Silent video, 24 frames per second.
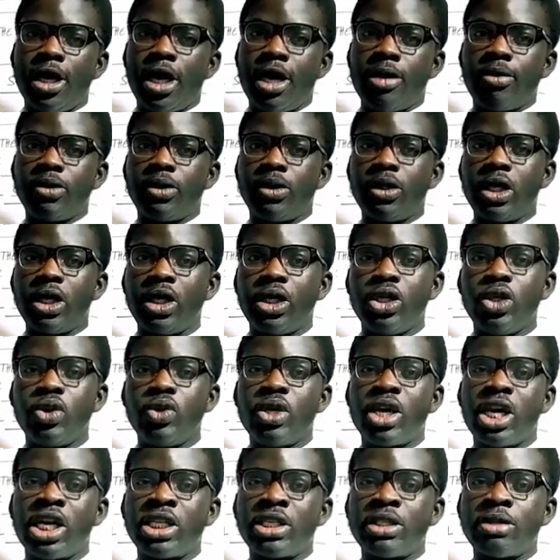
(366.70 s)
I'm sure you knew
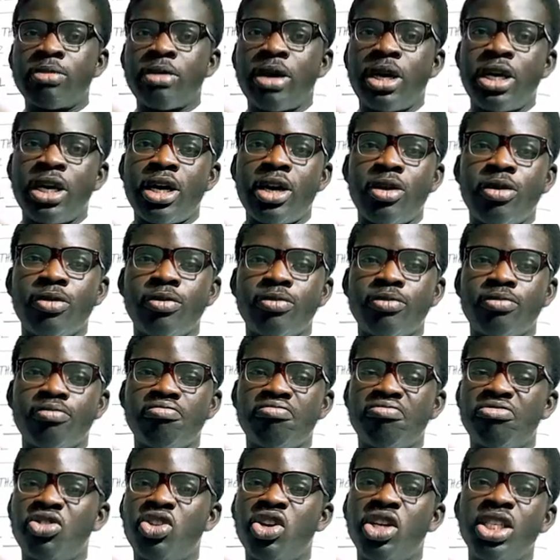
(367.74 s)
that by now.
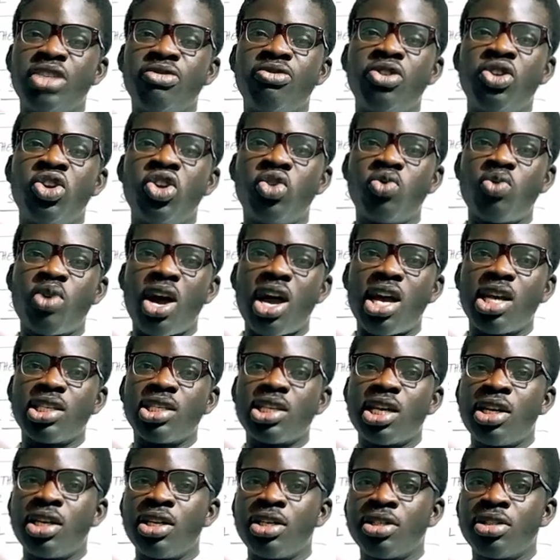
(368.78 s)
Don't even know why I
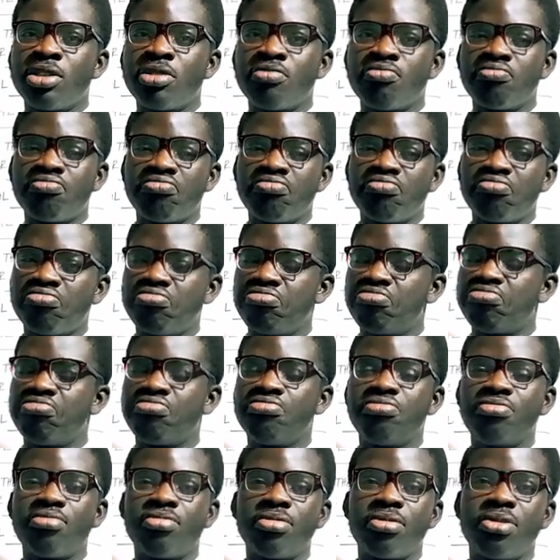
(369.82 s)
said it.
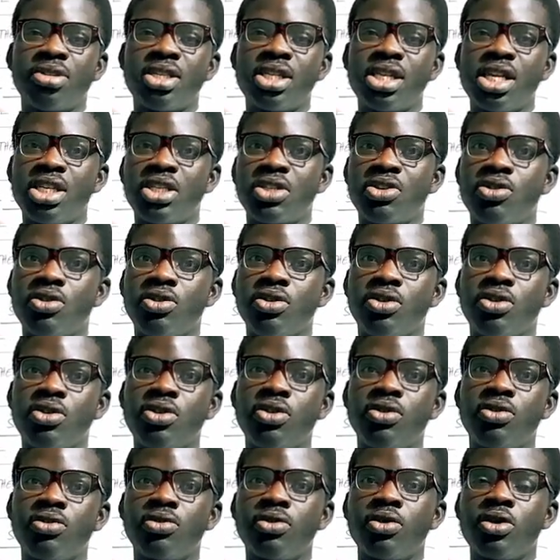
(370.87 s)
Let's
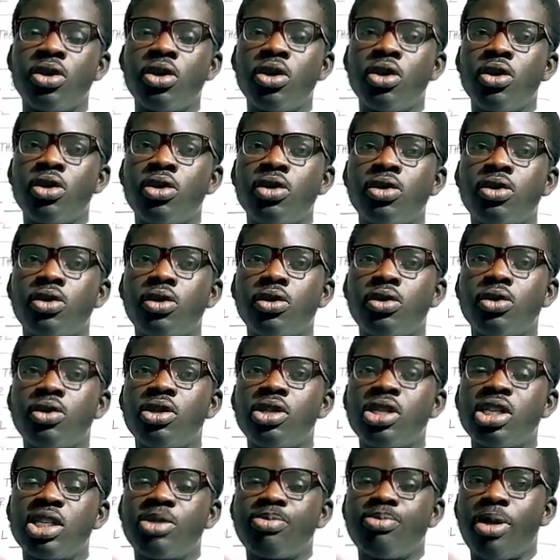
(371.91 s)
continue. So
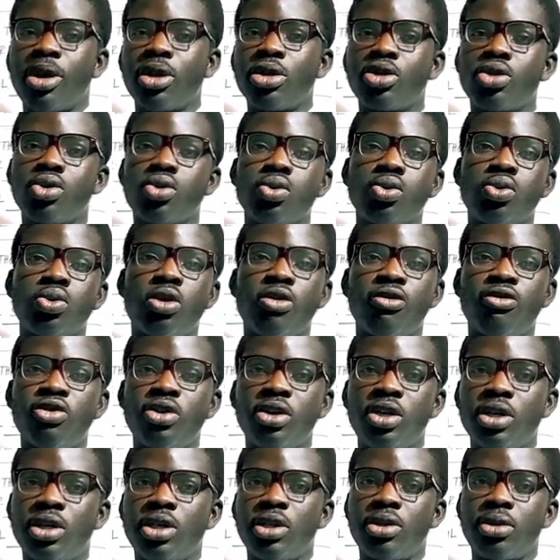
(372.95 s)
this is part 2 of
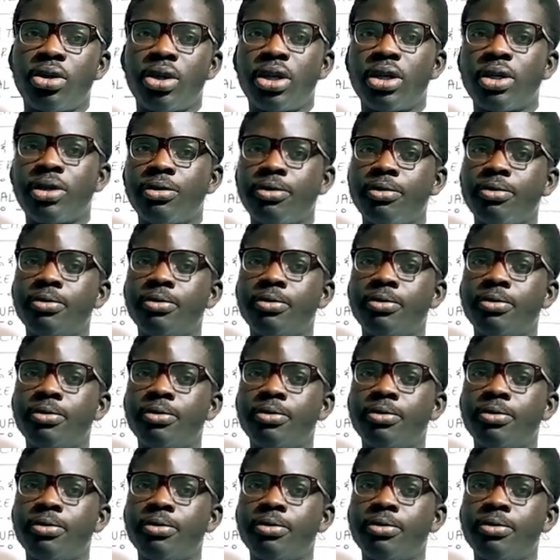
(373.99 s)
Unit 3.